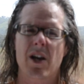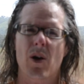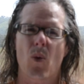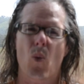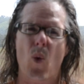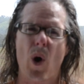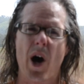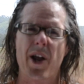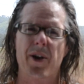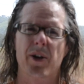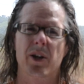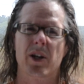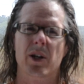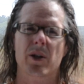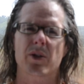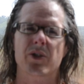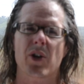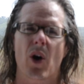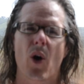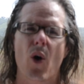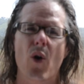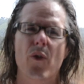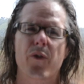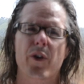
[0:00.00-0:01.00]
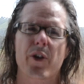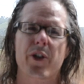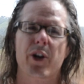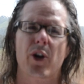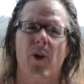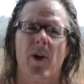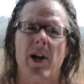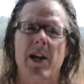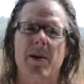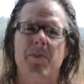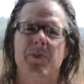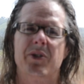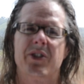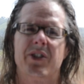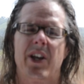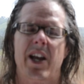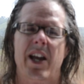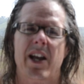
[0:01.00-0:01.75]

Water goes over the grapes